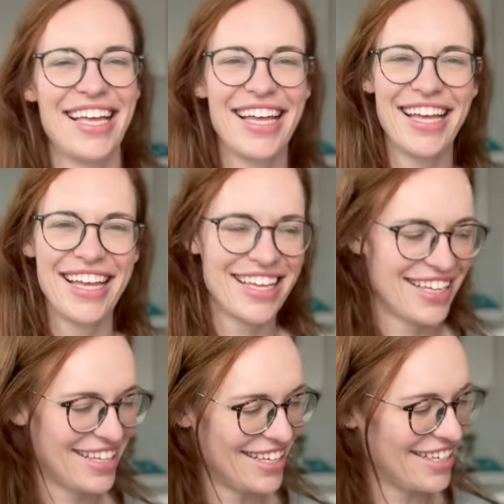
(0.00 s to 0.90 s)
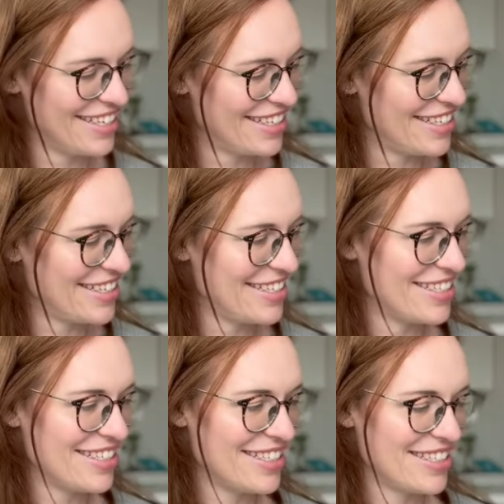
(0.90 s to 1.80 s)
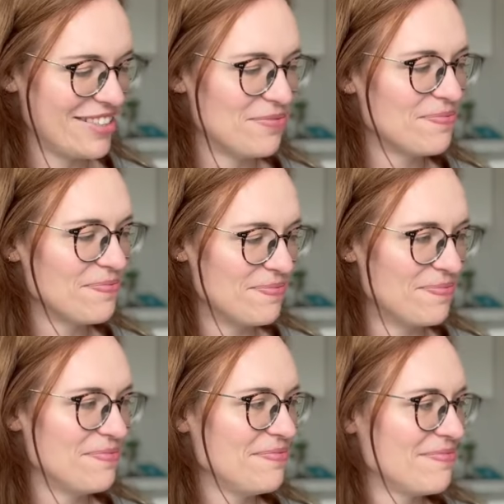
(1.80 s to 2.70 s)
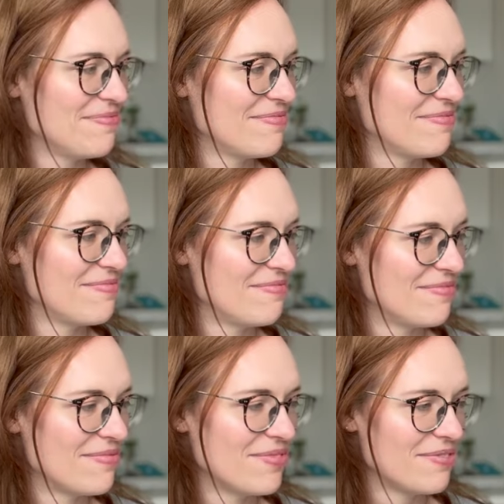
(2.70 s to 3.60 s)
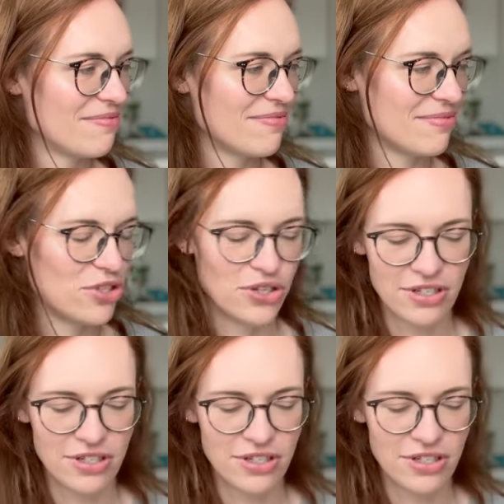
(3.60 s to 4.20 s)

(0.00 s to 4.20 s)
(silent)